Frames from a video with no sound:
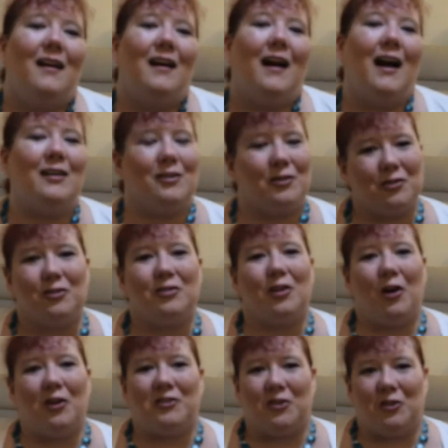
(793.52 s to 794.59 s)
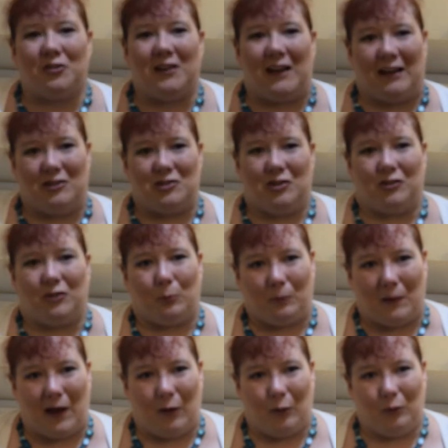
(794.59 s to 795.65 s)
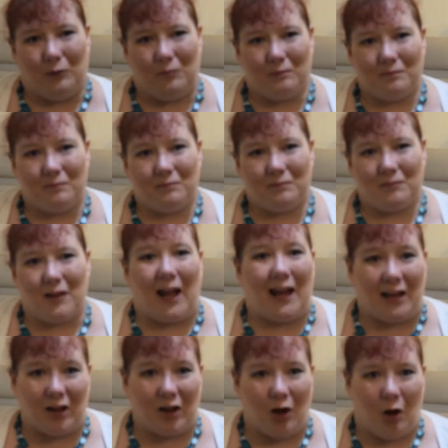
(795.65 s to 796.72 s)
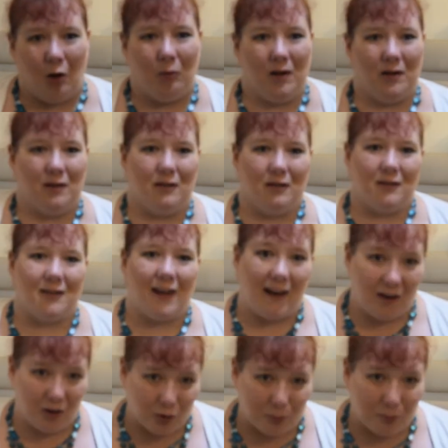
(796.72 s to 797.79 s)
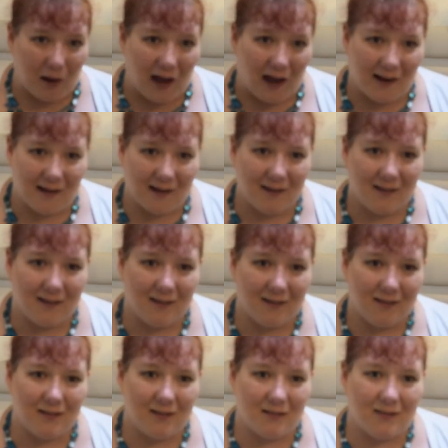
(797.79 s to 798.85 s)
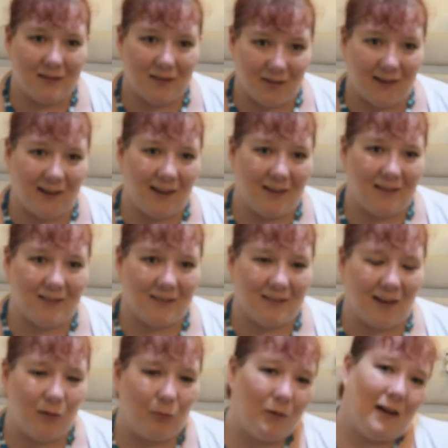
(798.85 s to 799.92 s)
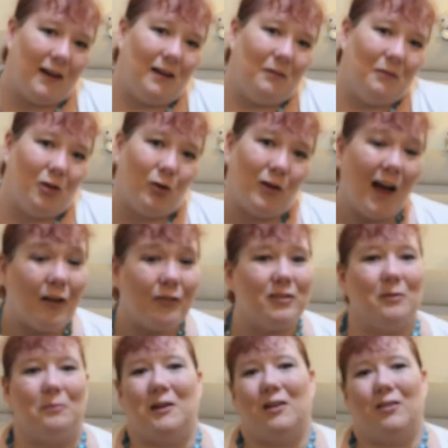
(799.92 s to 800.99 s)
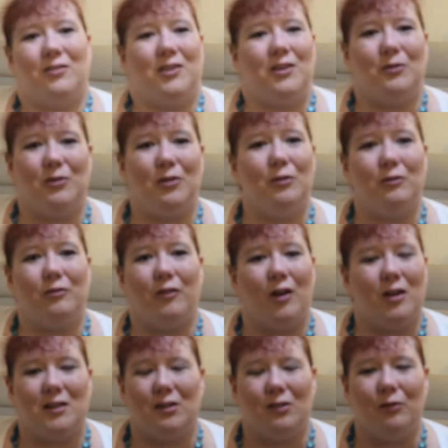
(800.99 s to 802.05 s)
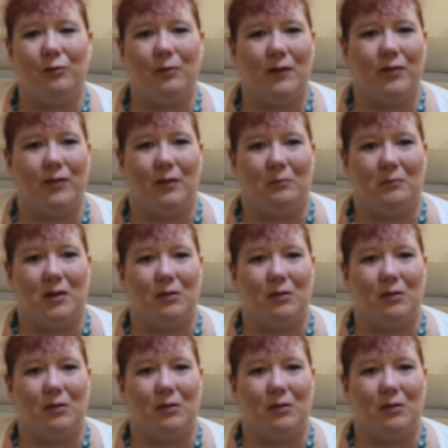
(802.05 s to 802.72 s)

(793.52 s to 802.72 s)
Hannah does also teach us about letting go and saying goodbye to the kittens that we look after because you do fall in love with them.